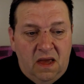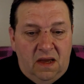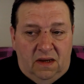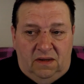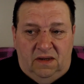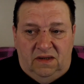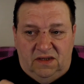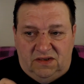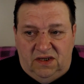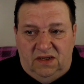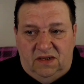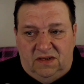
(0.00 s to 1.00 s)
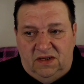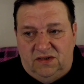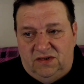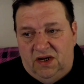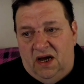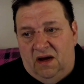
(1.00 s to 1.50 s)
and then to see that this
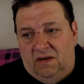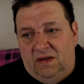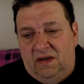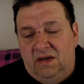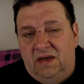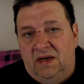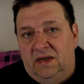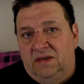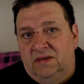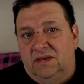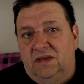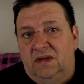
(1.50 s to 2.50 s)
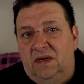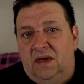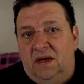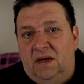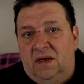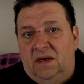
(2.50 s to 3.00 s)
child is
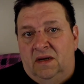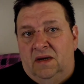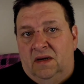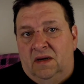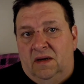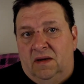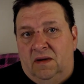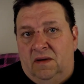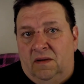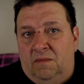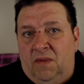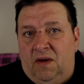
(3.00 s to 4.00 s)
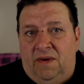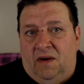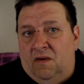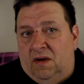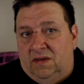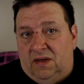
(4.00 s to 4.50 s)
moving
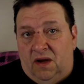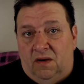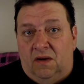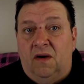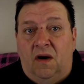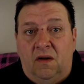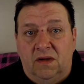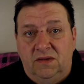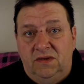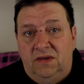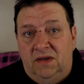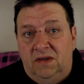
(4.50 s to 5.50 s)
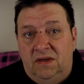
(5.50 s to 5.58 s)
on to go to college,